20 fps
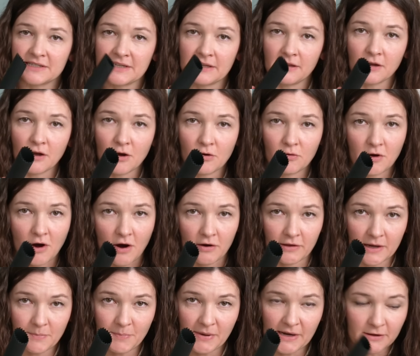silicone
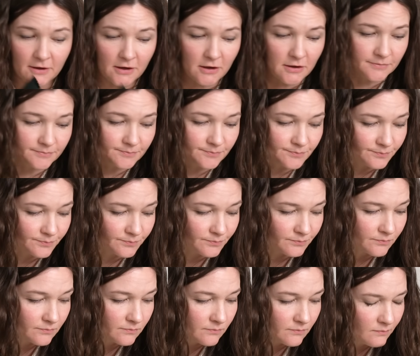garlic peeler.
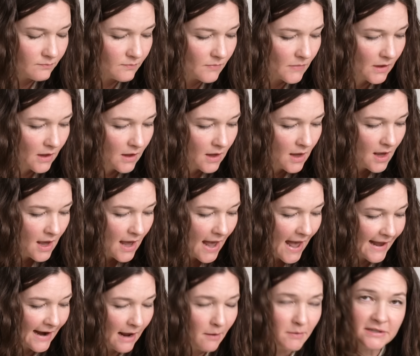
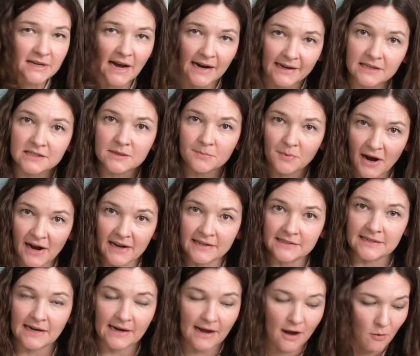And I was kind of
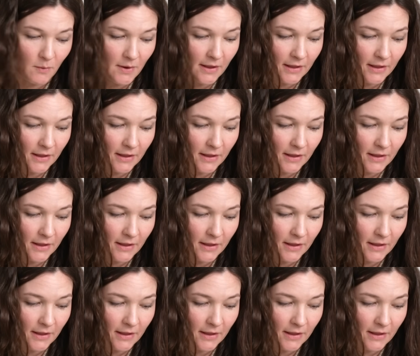surprised at how